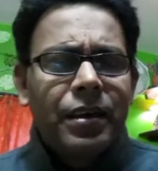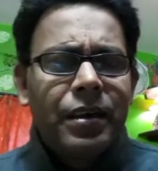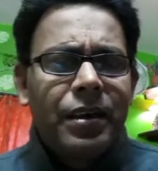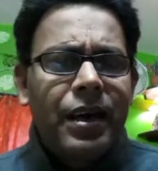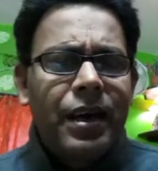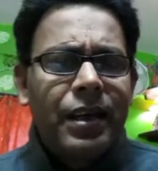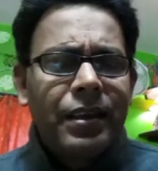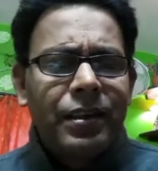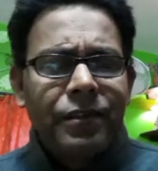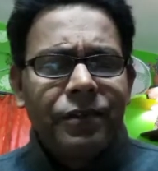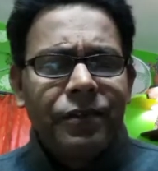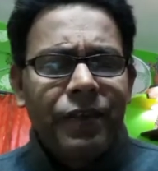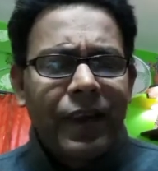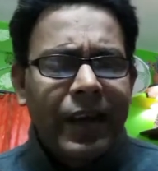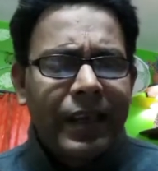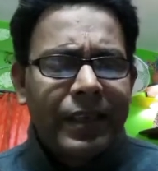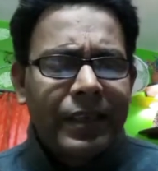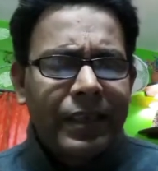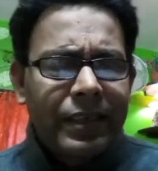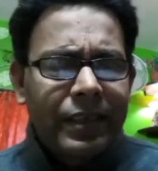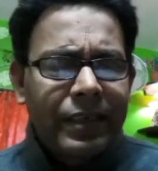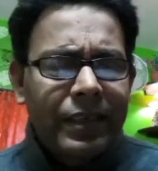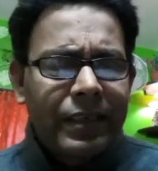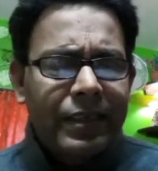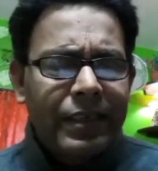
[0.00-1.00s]
other
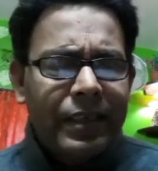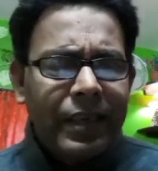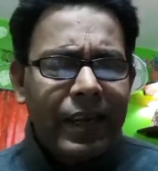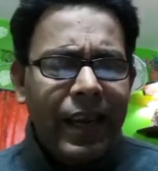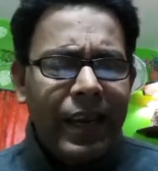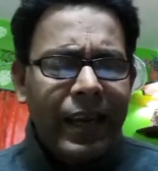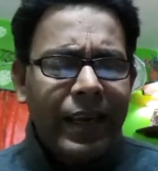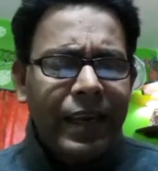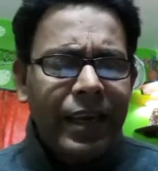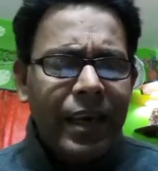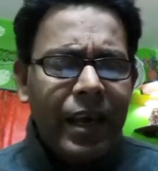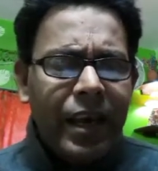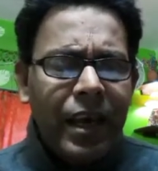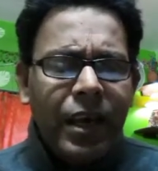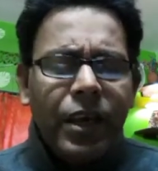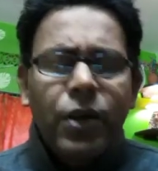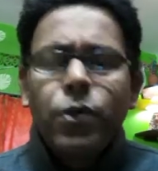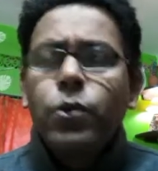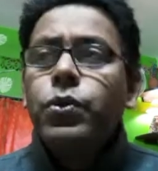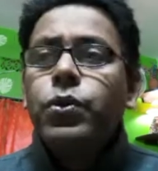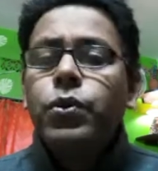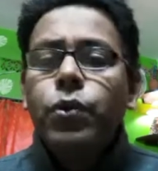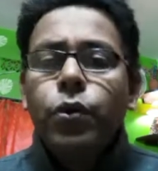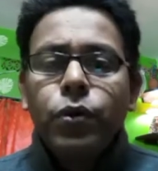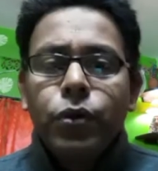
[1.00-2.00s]
factors, like you
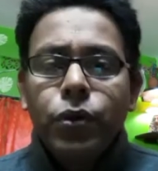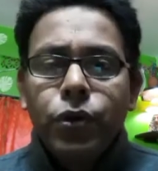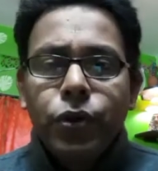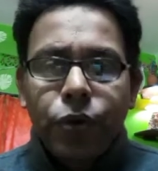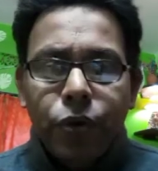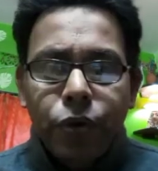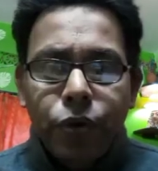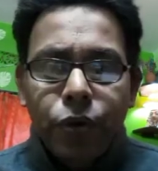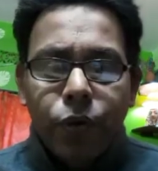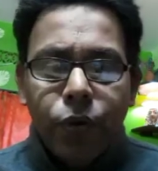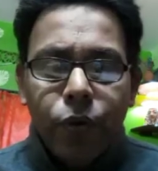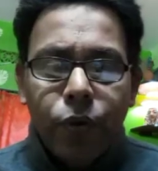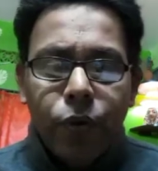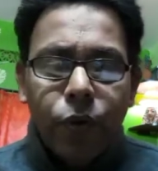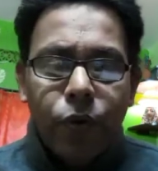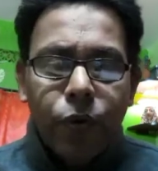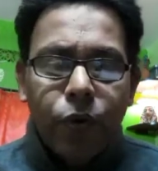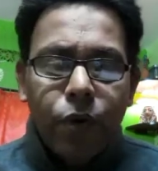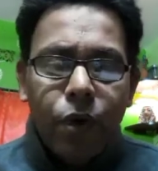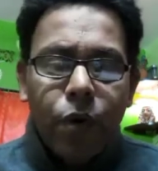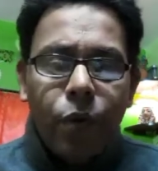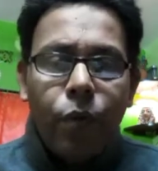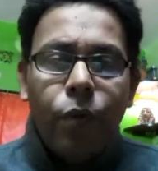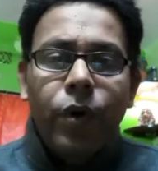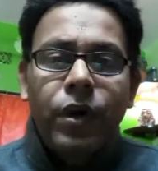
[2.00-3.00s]
don't know
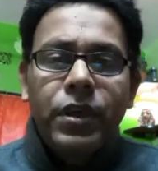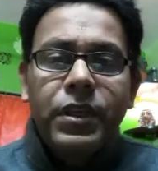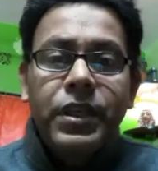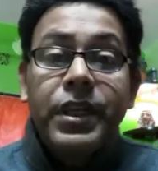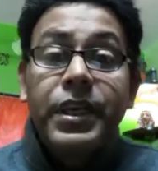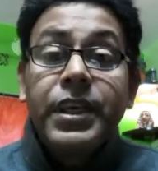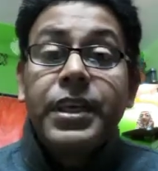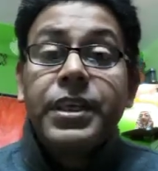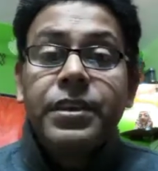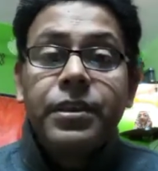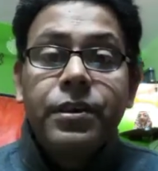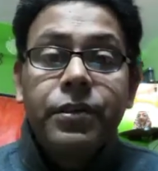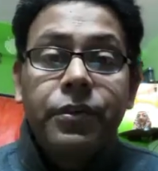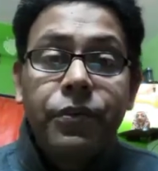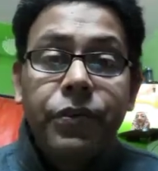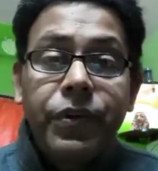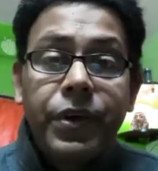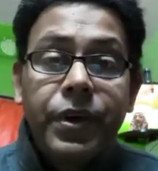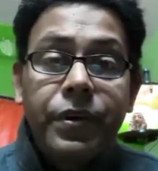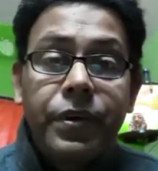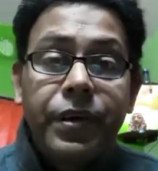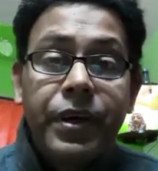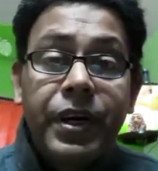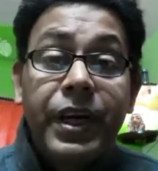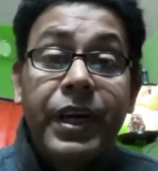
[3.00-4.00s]
what the
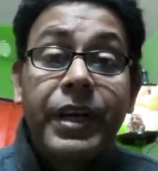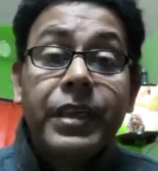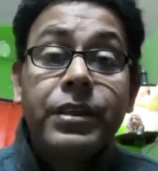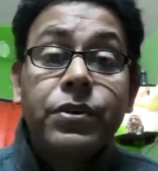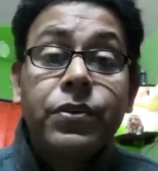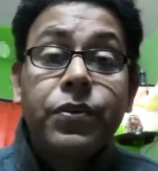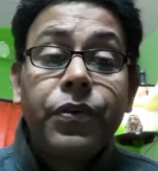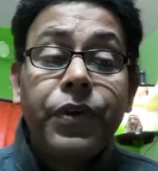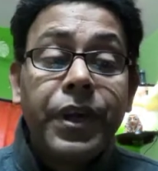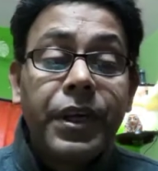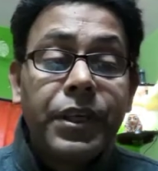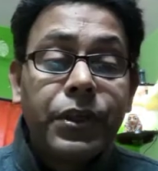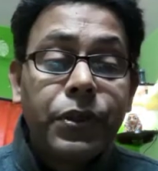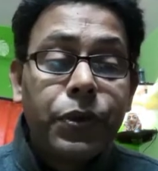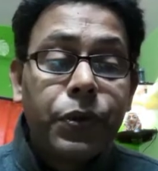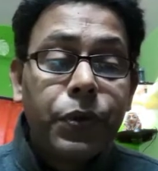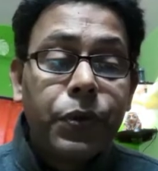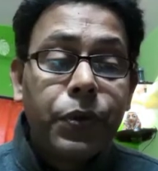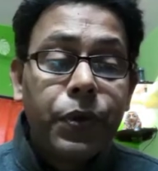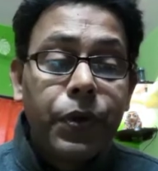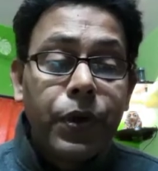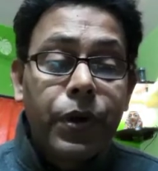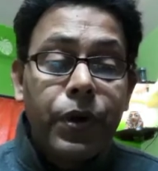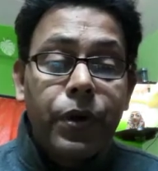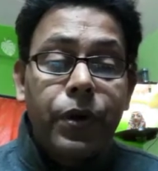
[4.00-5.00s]
interviewer is going
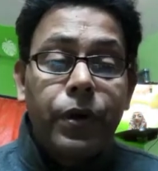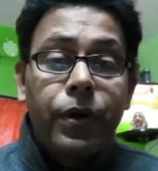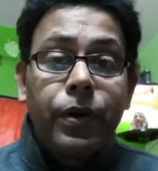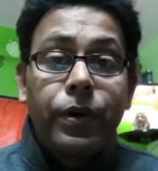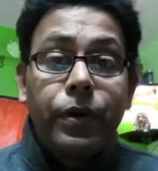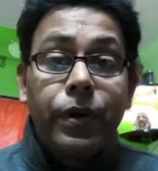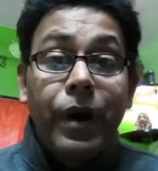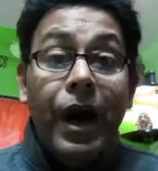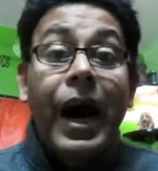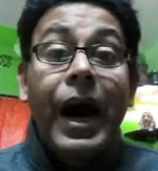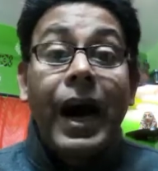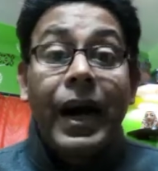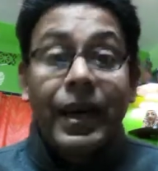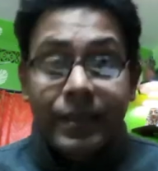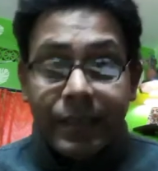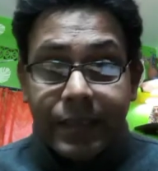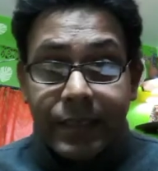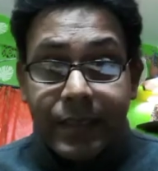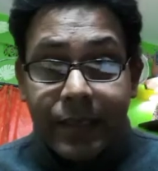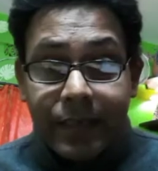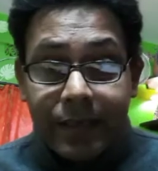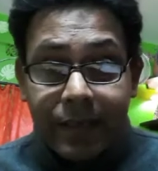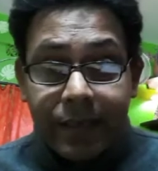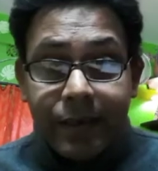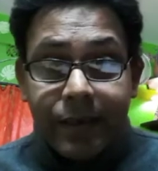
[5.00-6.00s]
to
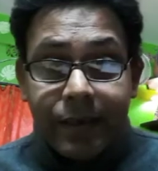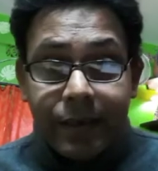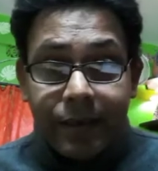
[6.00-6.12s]
ask.